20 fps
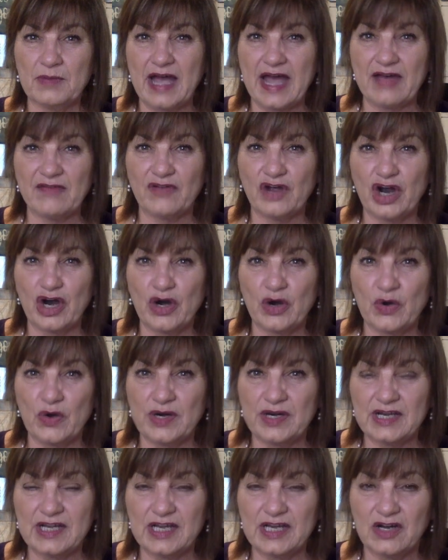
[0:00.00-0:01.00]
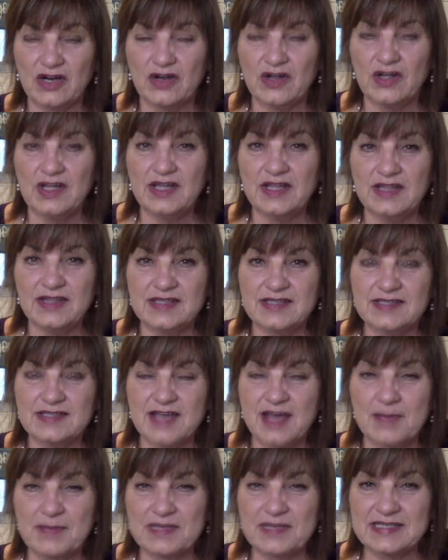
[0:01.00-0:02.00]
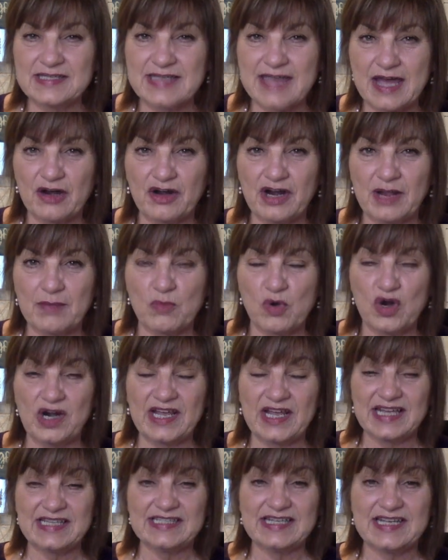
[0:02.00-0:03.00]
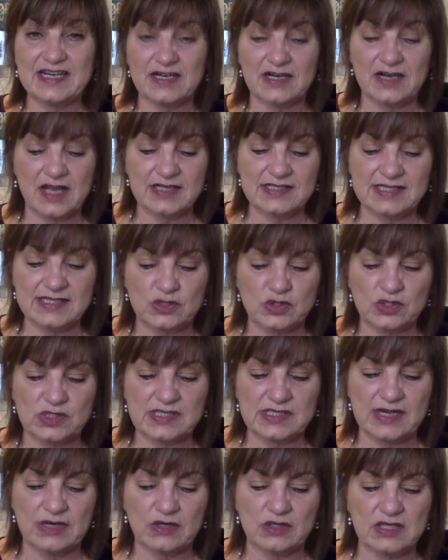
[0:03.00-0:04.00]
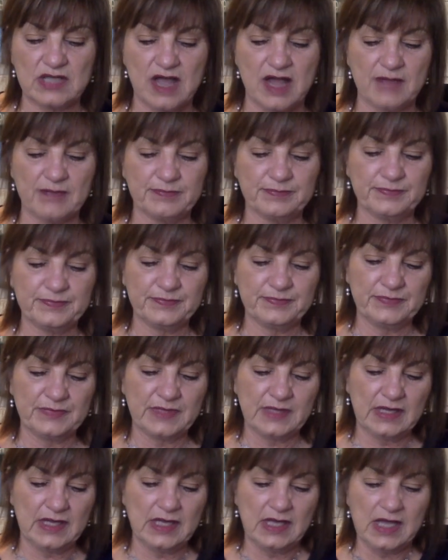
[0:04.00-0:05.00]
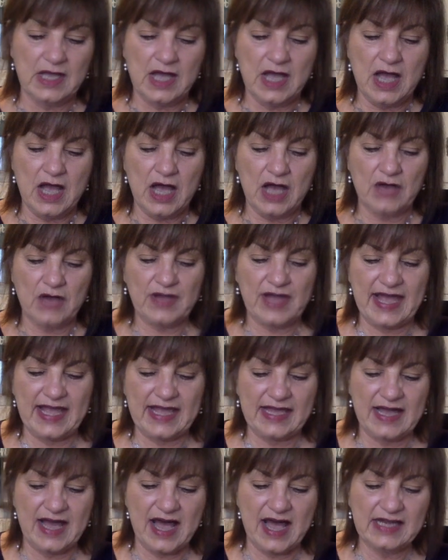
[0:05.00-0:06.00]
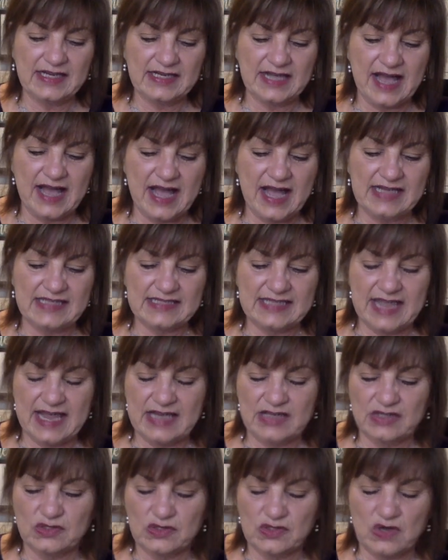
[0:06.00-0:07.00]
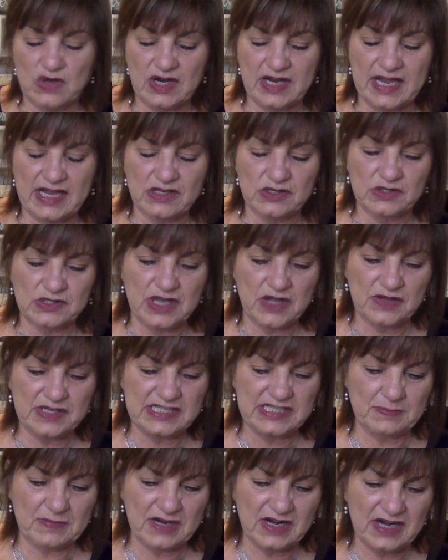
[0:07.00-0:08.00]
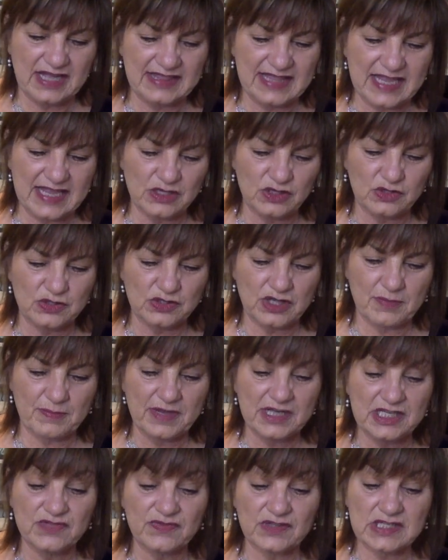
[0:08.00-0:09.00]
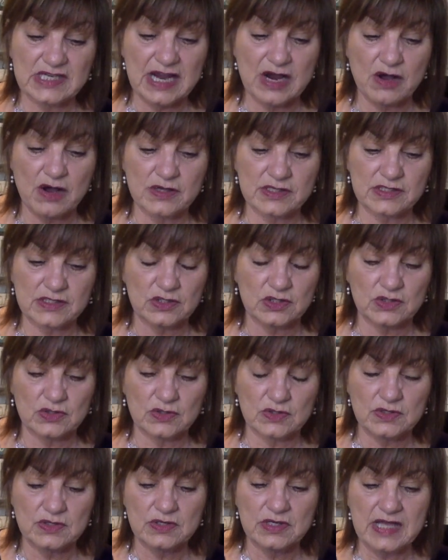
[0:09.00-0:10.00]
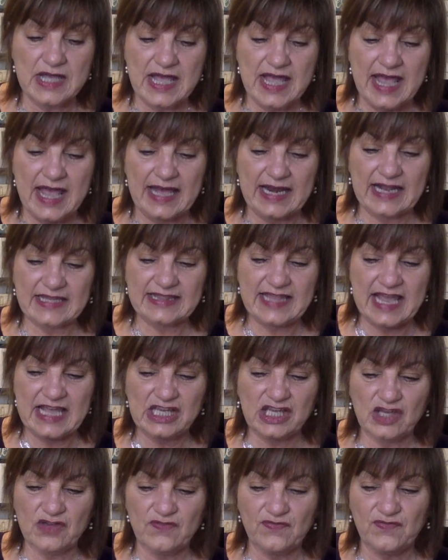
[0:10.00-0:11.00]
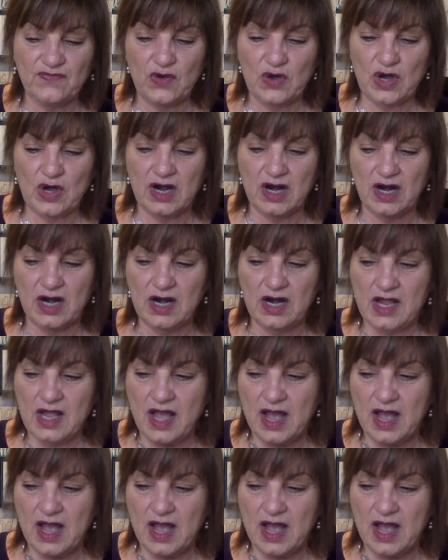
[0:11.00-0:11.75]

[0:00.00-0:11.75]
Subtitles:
going to have her on here this coming Saturday morning at 10 o'clock Central Standard Time. Okay, God, guides, angels, archangels, Holy Spirit, I thank you so much for tarot as a tool. And I thank you for